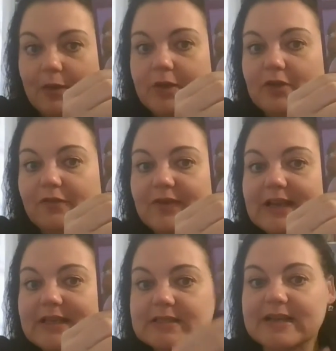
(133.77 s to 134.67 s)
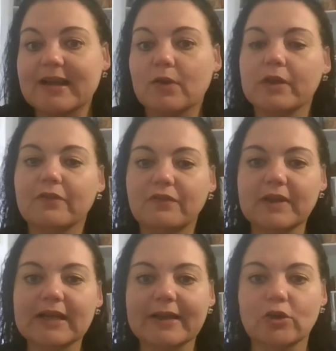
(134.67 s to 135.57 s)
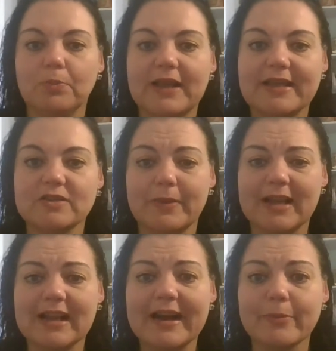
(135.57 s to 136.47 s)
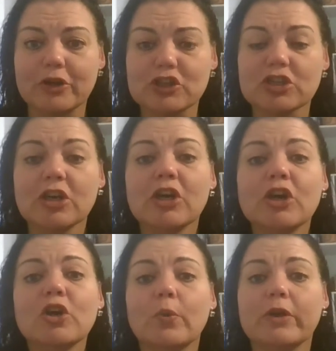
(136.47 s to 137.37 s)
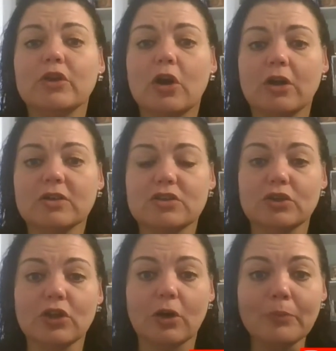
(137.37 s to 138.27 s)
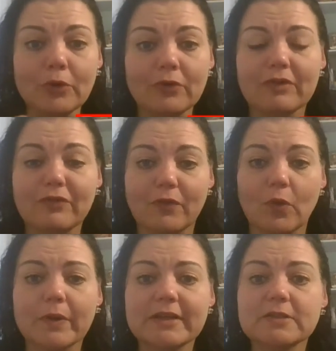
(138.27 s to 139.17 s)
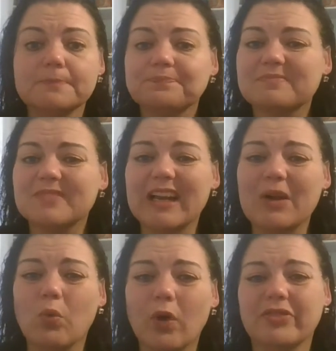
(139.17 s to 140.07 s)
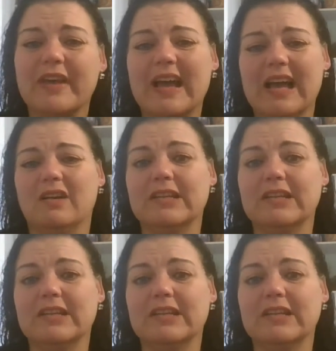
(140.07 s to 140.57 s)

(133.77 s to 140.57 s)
When you're feeling stuck, when you're feeling like your plans are being kiboshed, when you're not moving forward, you're like, what the hell?